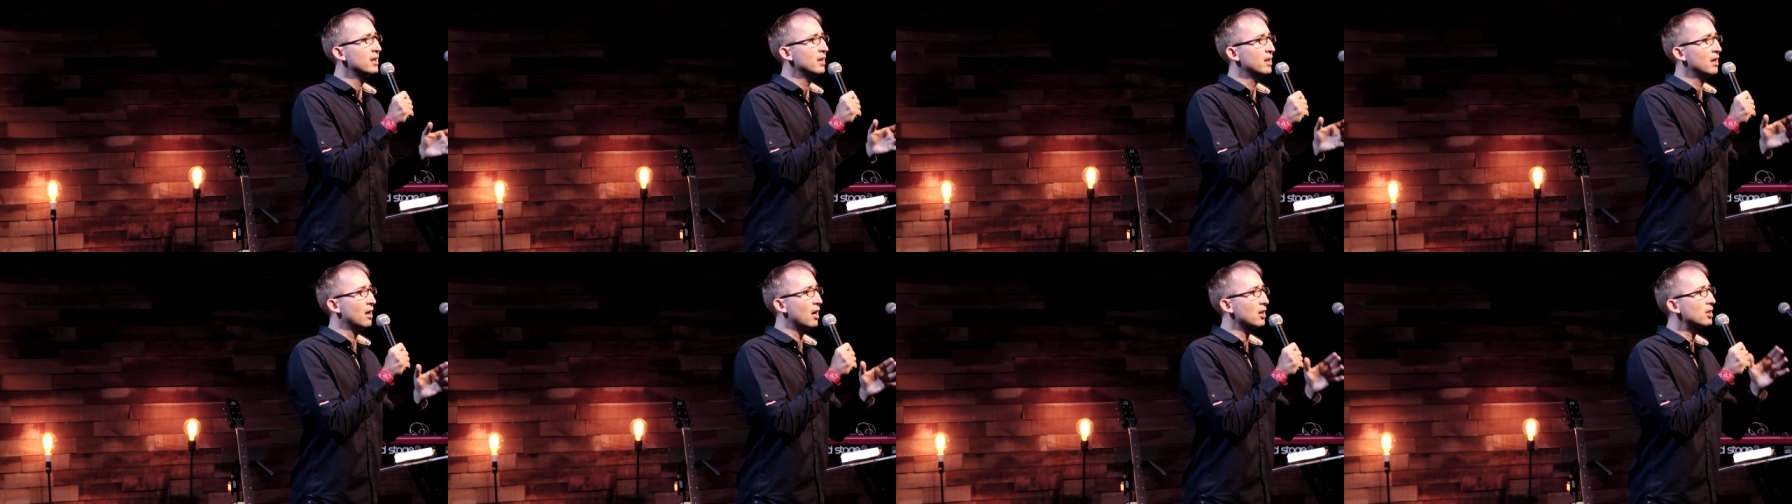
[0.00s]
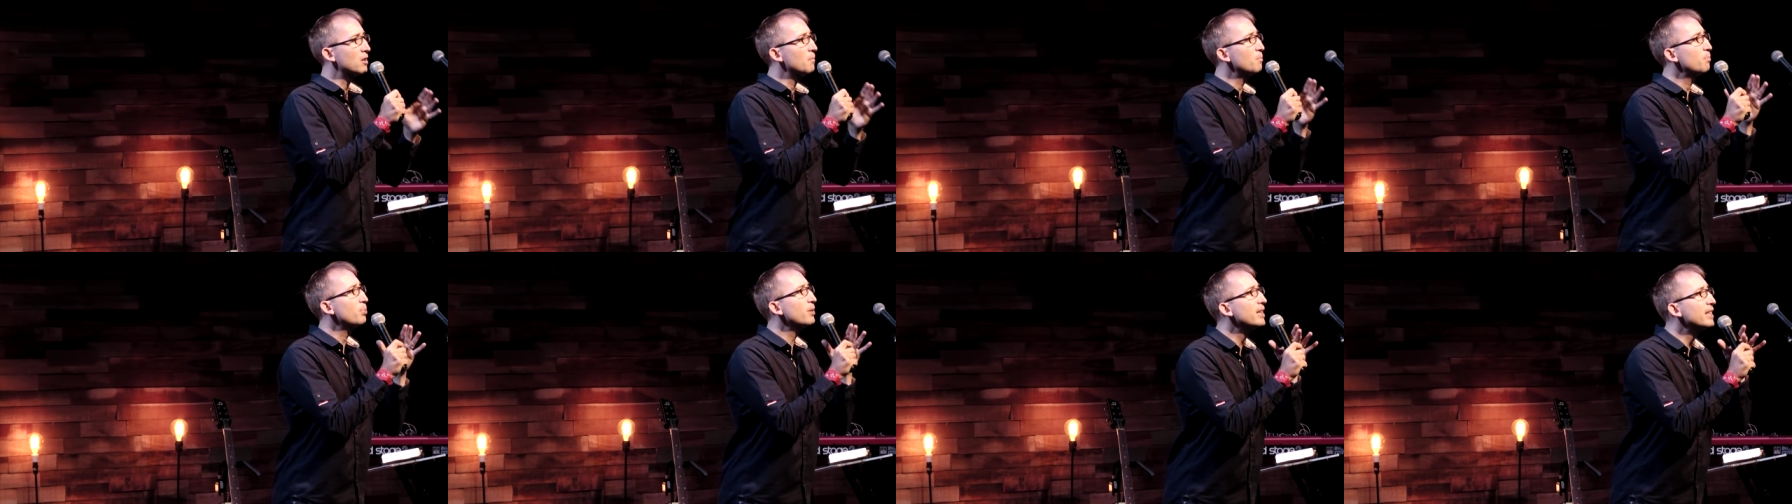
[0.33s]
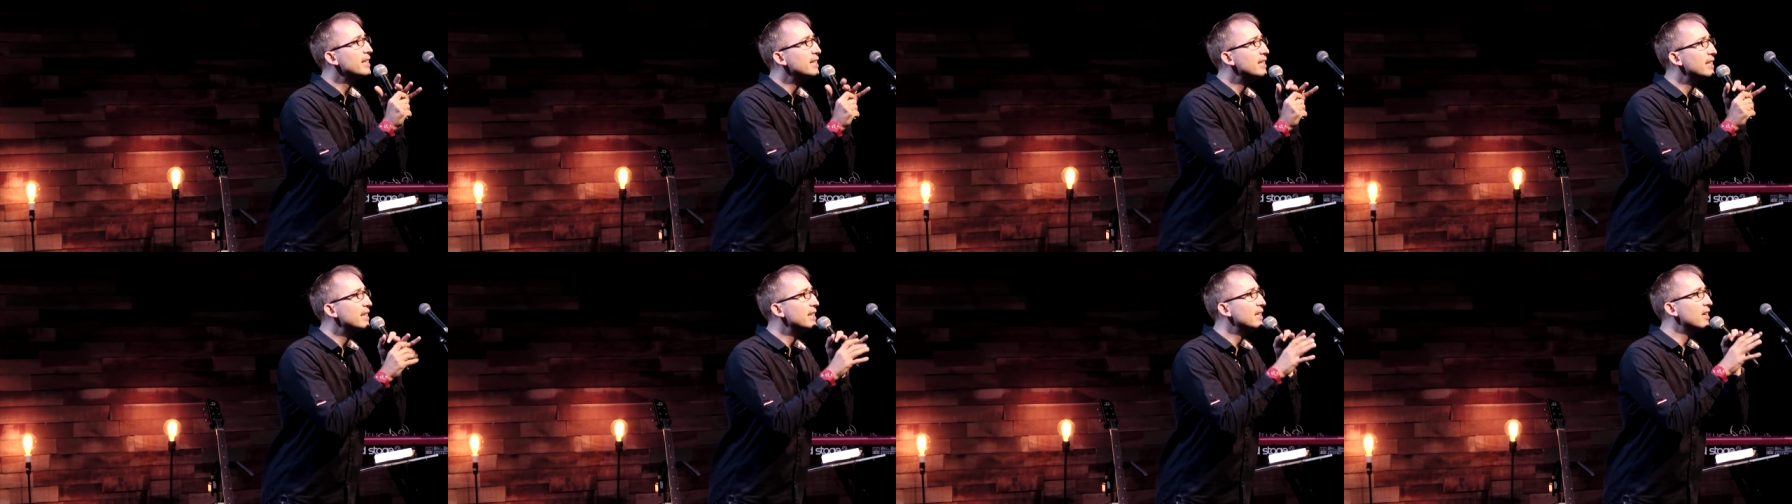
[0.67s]
a
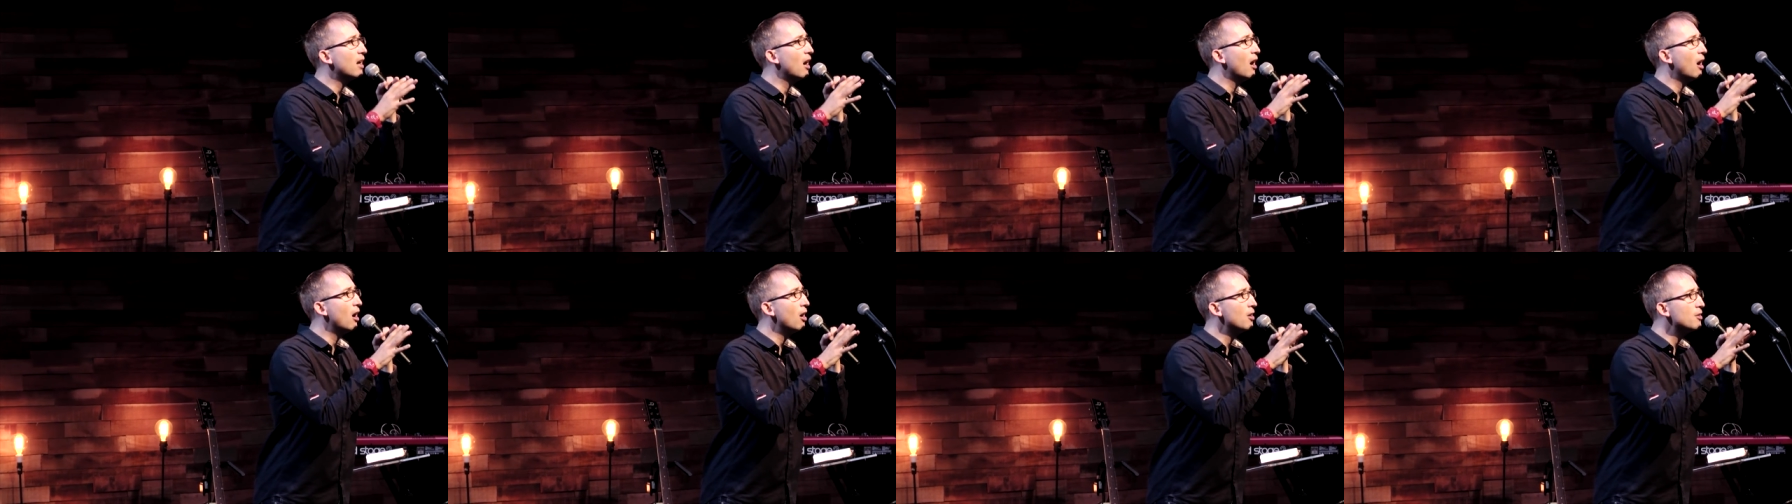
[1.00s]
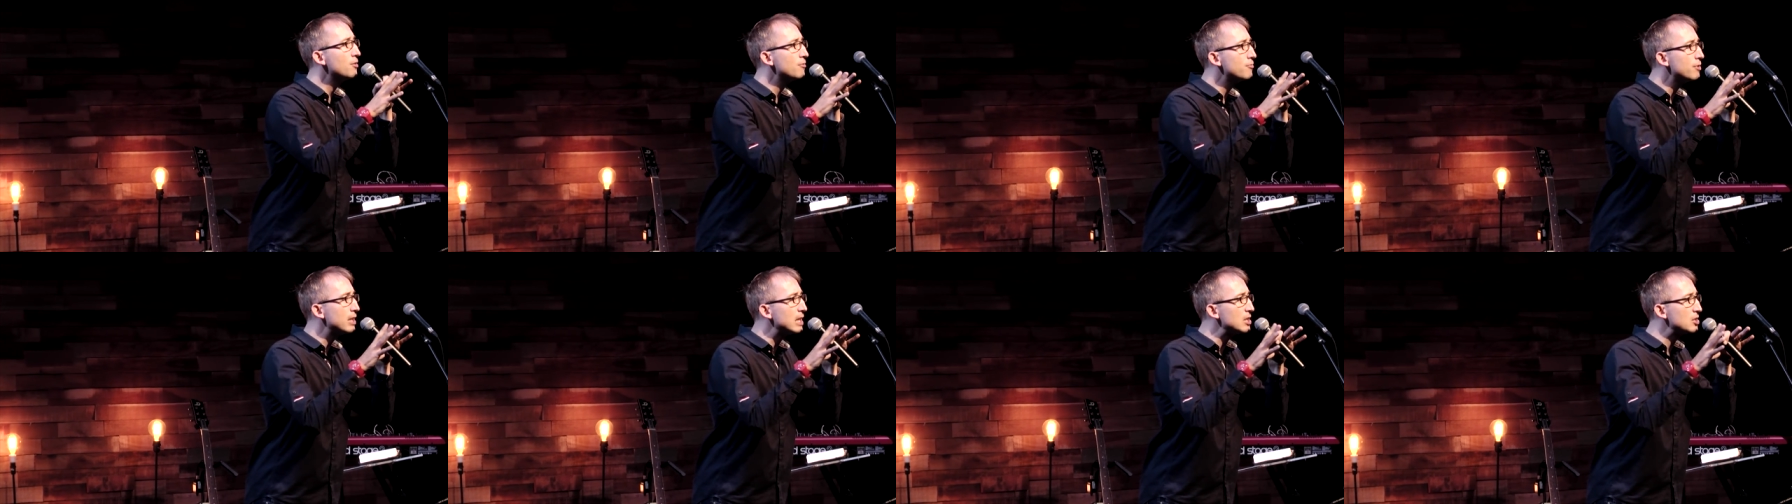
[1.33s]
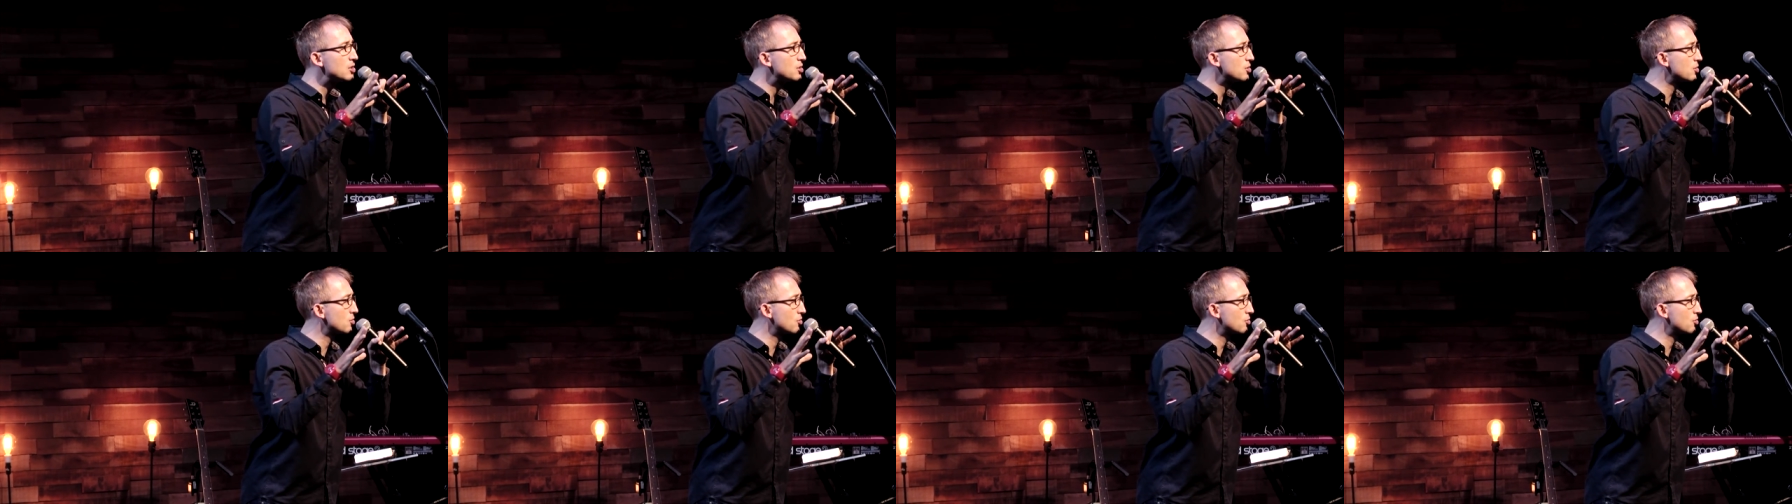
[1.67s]
completely unreached